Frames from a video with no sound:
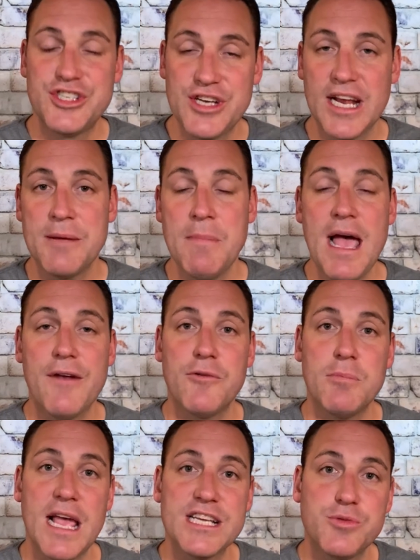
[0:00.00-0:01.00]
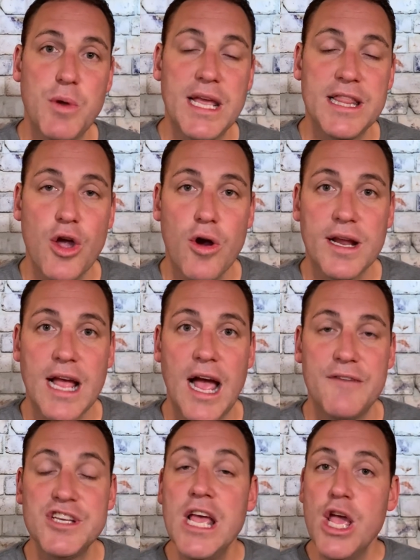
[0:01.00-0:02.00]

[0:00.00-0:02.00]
Check them out from last week in the archives.